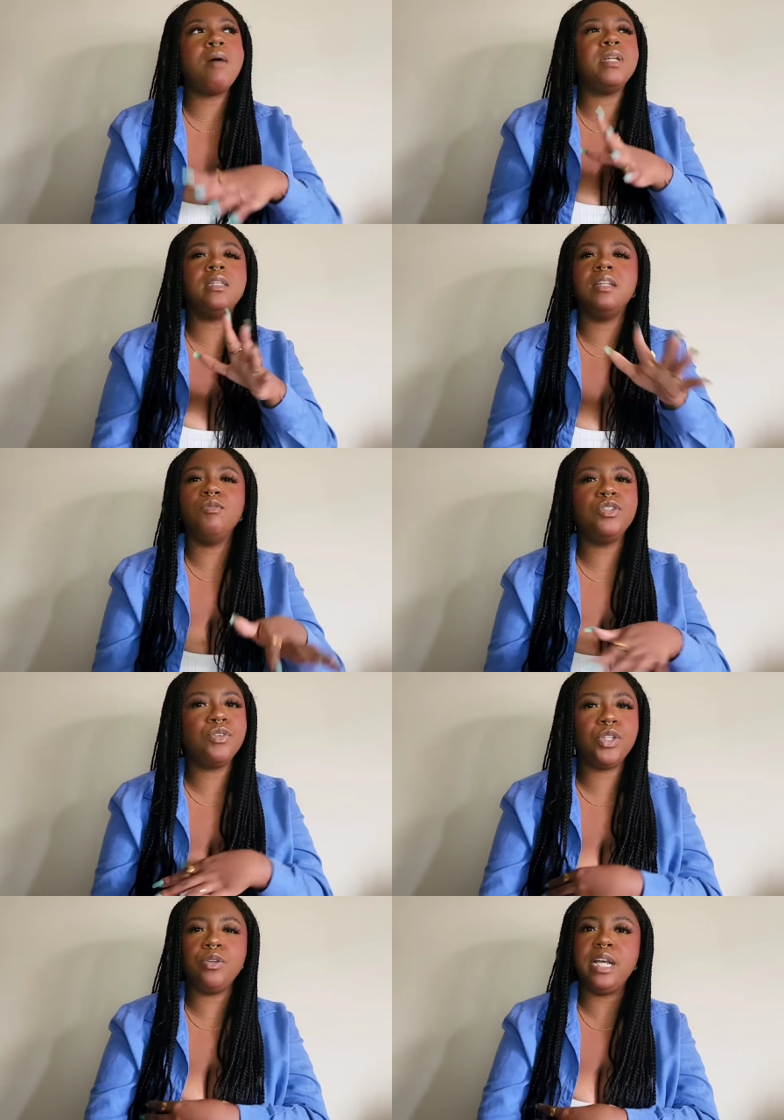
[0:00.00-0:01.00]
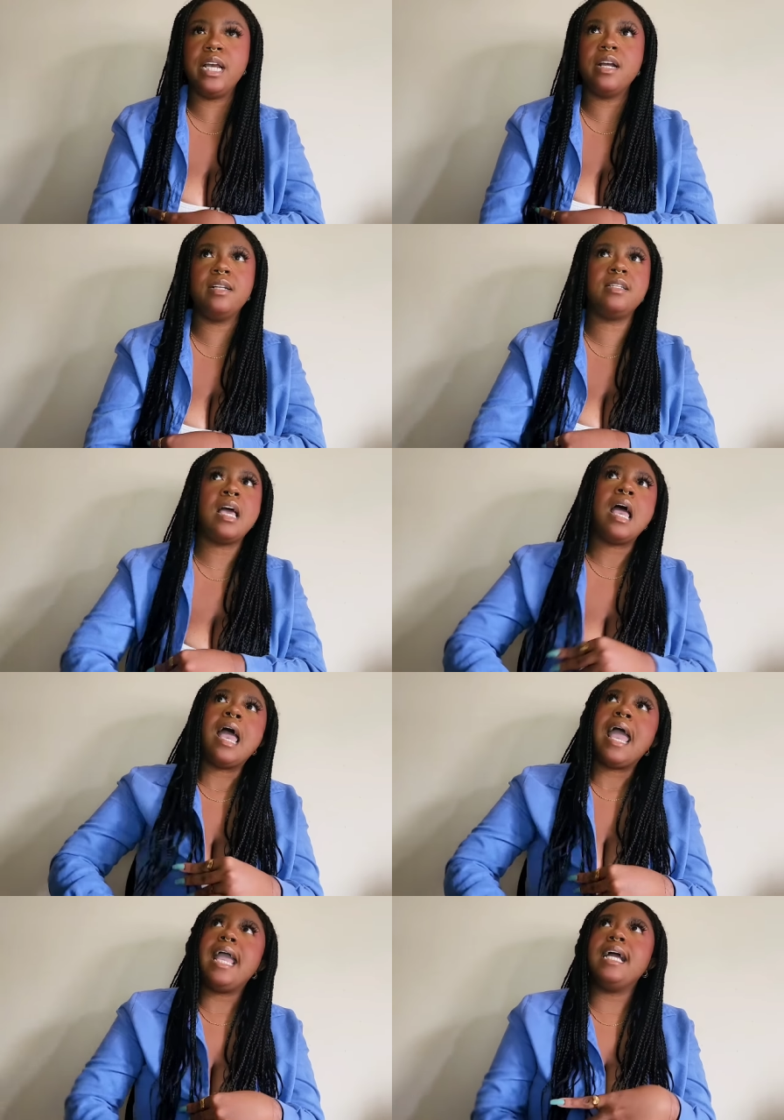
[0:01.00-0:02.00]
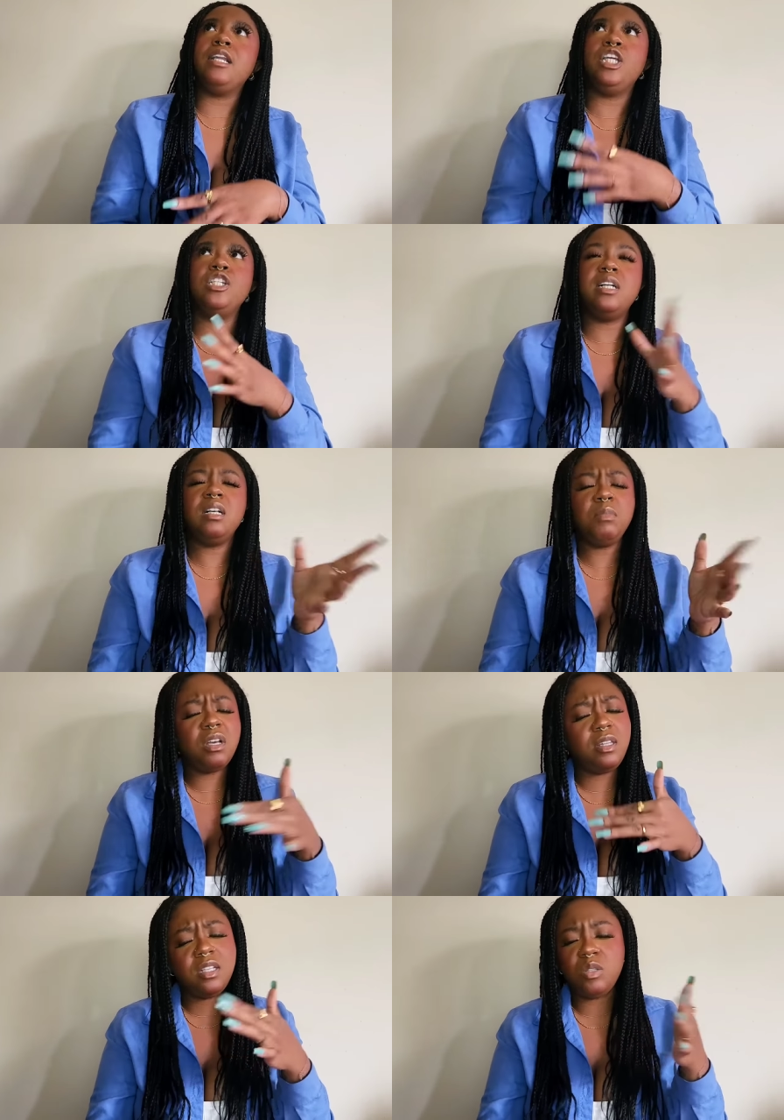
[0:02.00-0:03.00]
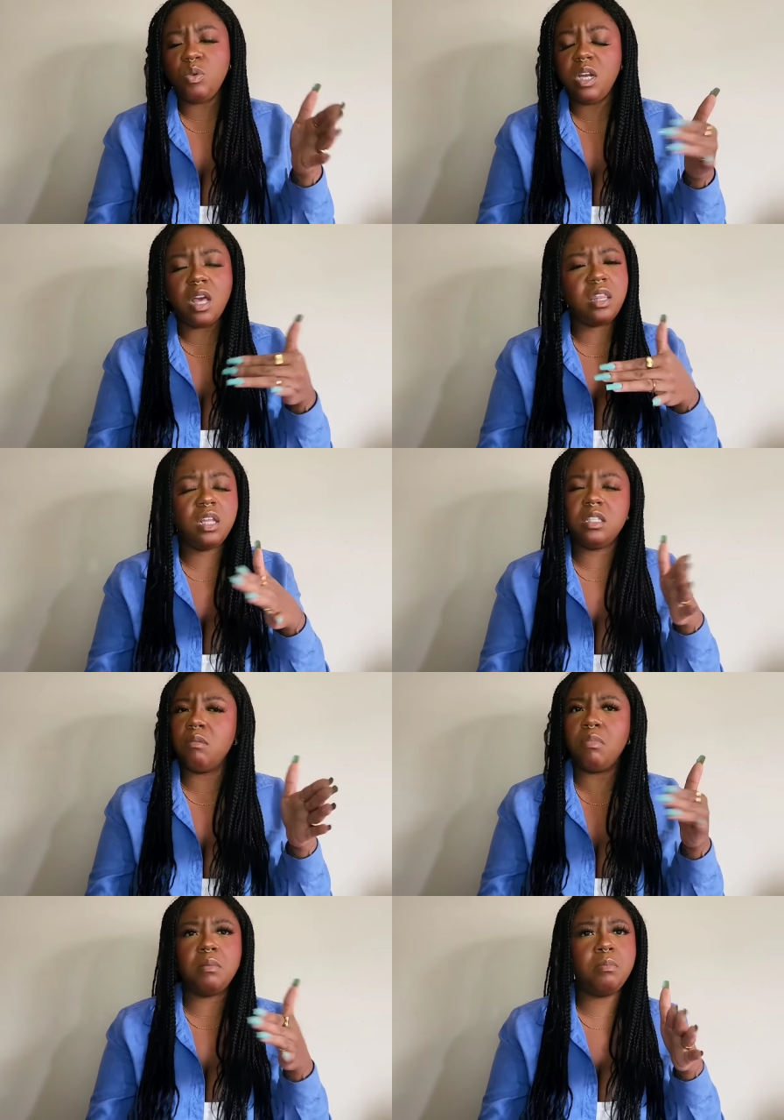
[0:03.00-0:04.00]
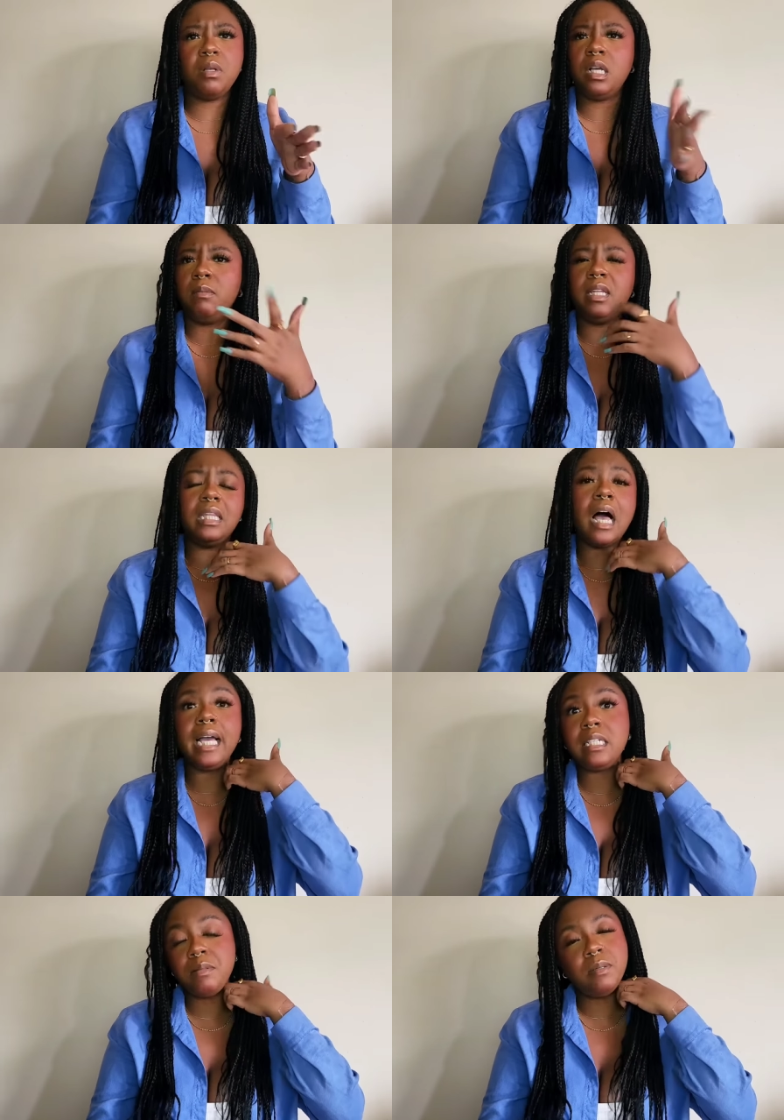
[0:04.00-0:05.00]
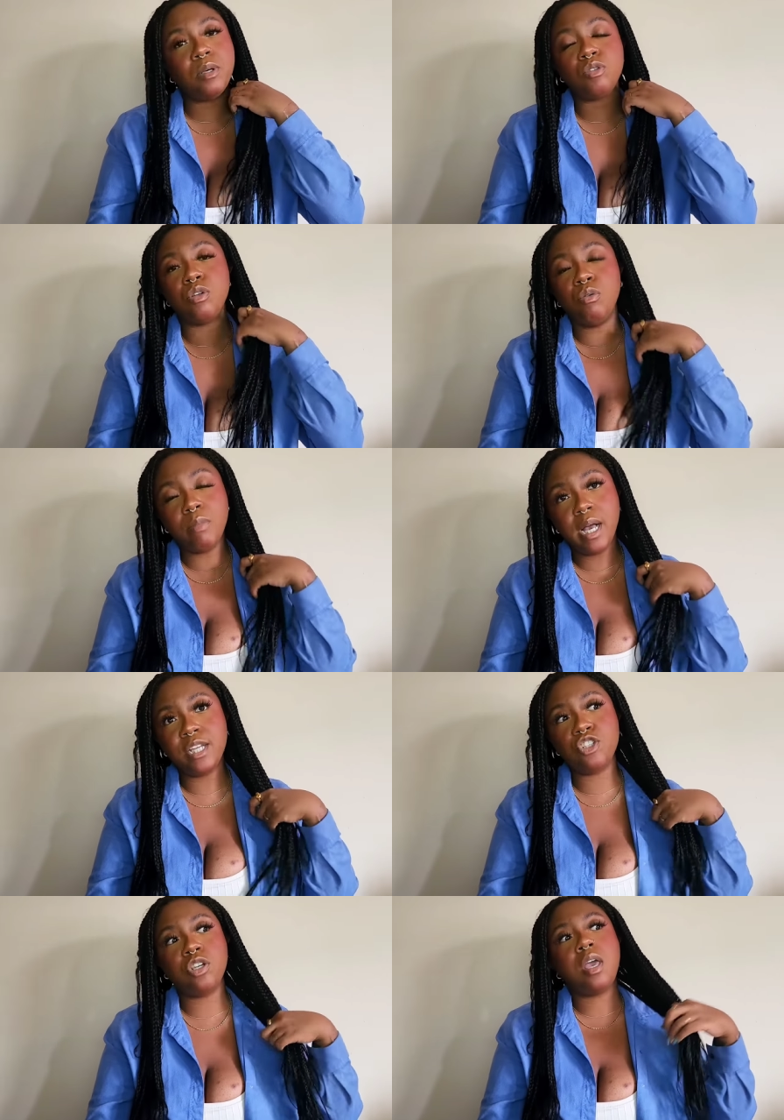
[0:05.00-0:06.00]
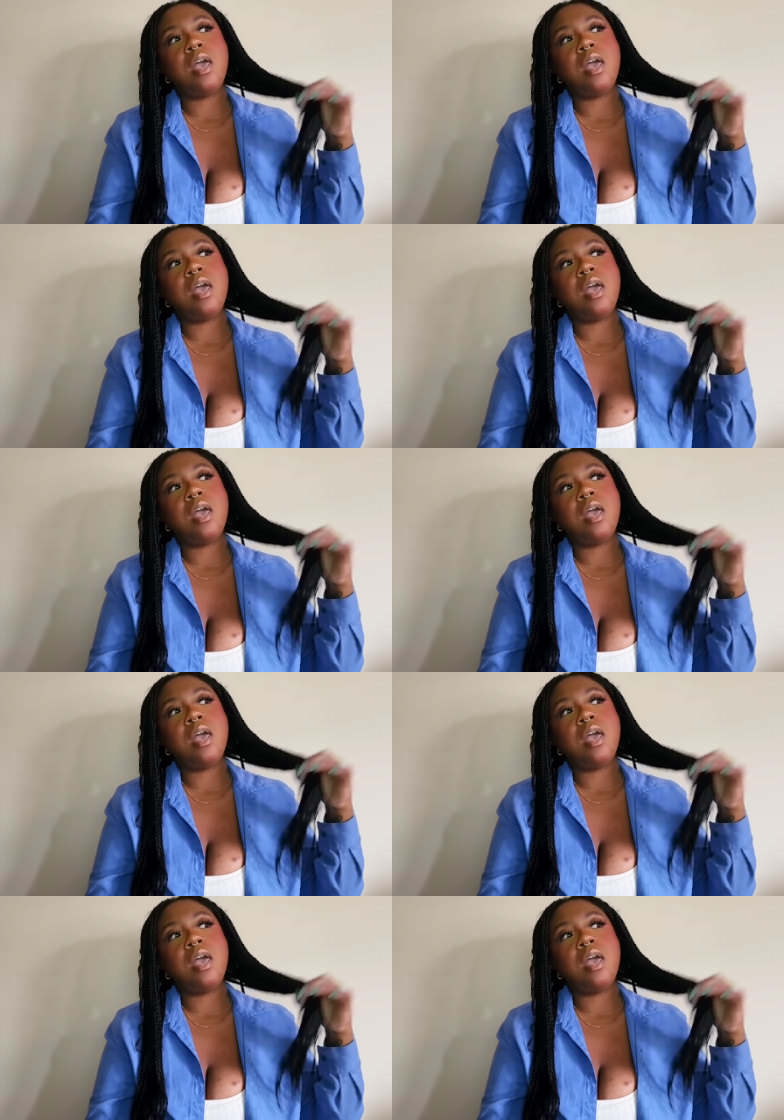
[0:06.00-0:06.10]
been in love with for three years, and he's telling me all these sweet nothings and blah blah blah and been lying to me about so much,